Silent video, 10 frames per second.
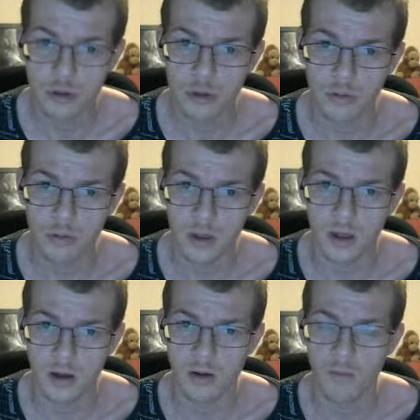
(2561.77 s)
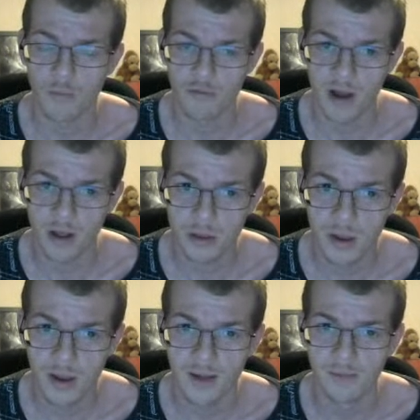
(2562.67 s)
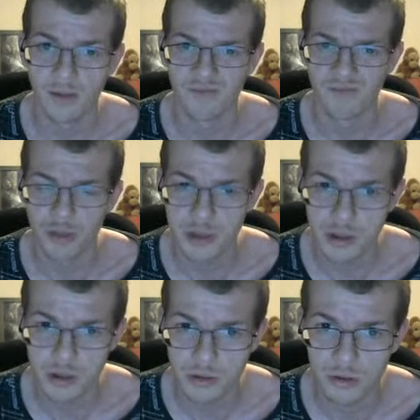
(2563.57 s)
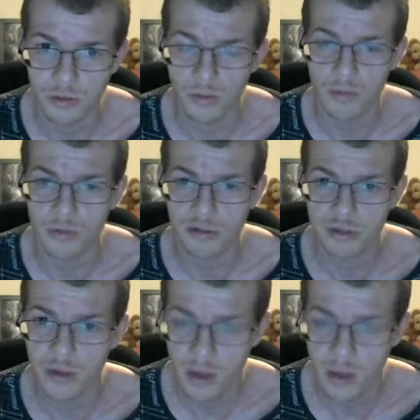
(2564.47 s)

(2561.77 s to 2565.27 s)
2-year contract, and then for City to lose to